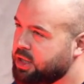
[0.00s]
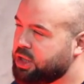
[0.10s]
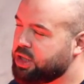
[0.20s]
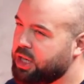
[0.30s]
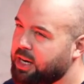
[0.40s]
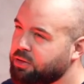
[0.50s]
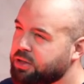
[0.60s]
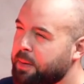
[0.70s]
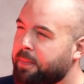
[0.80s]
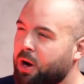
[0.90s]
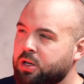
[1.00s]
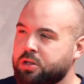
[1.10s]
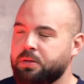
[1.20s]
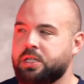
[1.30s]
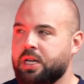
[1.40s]
Chelsea
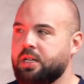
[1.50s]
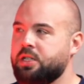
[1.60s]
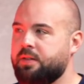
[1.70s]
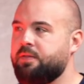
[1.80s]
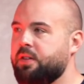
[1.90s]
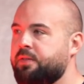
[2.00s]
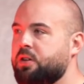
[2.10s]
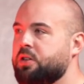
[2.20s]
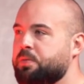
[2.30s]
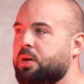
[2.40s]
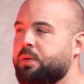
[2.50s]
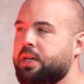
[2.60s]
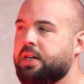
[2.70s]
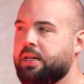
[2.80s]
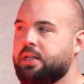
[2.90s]
possibly challenging for the fourth spot with
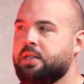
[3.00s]
United.